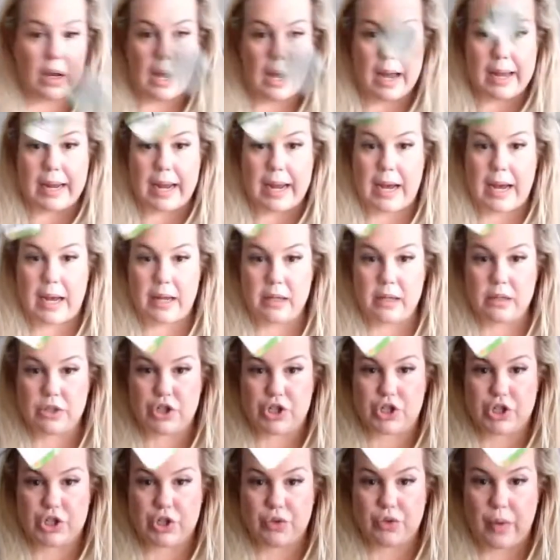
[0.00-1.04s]
I got
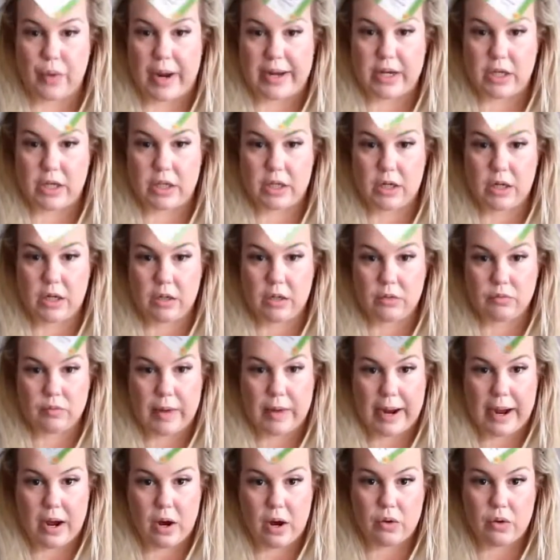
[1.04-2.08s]
just the regular
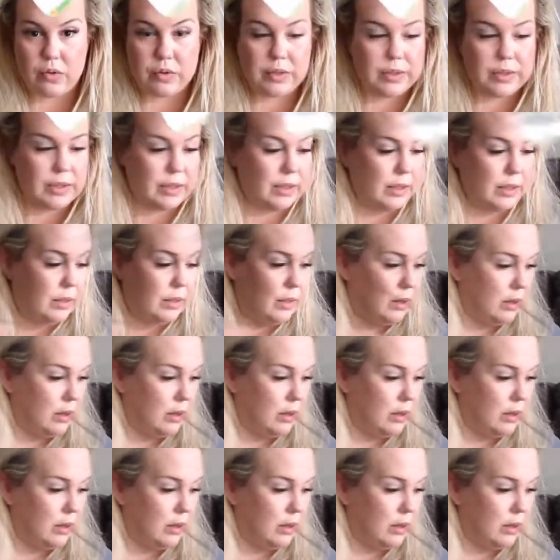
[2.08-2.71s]
round,